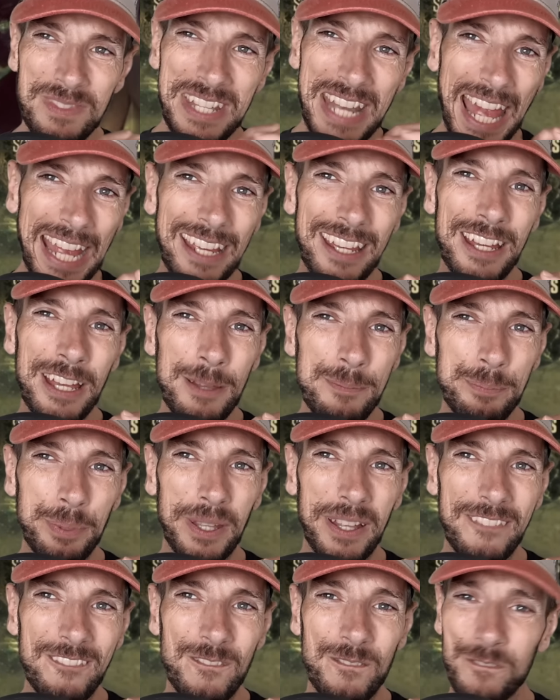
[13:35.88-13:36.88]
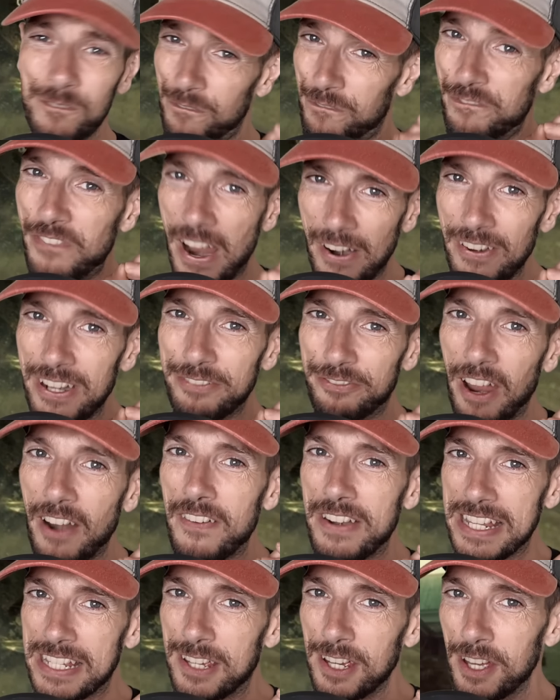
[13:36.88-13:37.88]
NECA, but very,
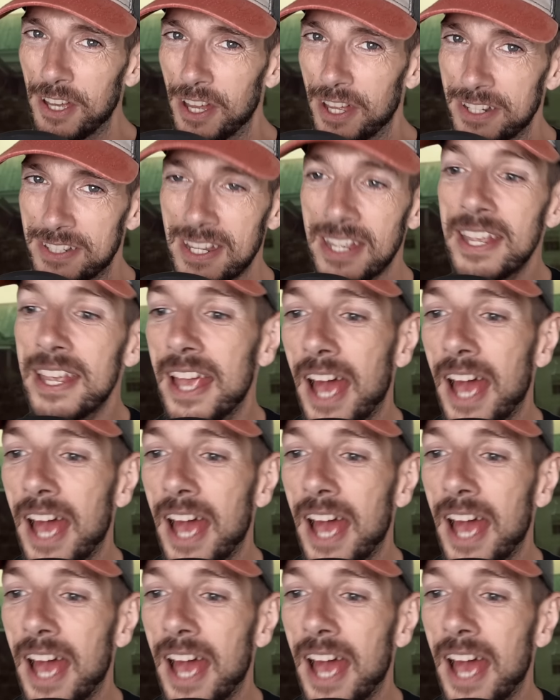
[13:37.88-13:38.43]
very good.